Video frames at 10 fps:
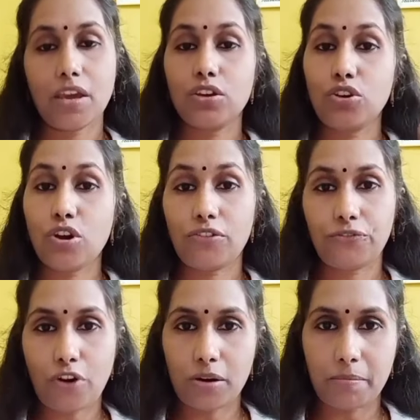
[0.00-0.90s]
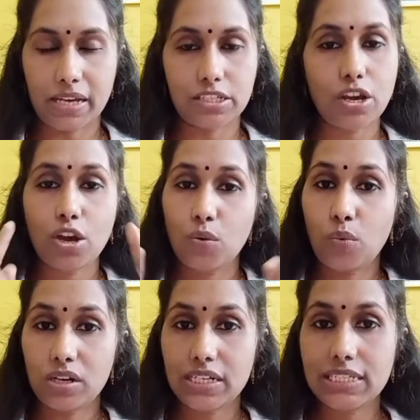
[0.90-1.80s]
Your format.
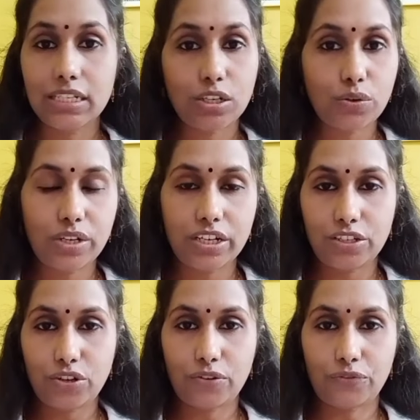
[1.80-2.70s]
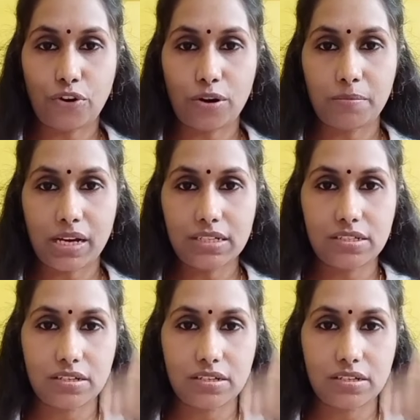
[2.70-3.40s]
What is included in your format?